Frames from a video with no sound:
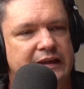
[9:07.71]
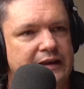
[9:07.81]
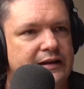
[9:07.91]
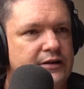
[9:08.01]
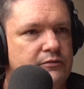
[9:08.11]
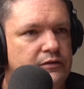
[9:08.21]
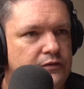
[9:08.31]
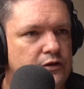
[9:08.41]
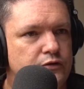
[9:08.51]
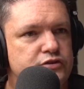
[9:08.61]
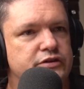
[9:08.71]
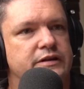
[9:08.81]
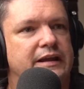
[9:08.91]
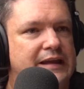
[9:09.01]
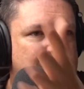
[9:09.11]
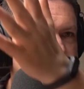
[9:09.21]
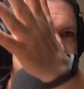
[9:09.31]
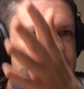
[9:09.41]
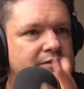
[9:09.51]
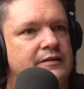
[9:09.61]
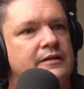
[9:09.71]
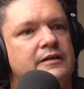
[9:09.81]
he led a revolution against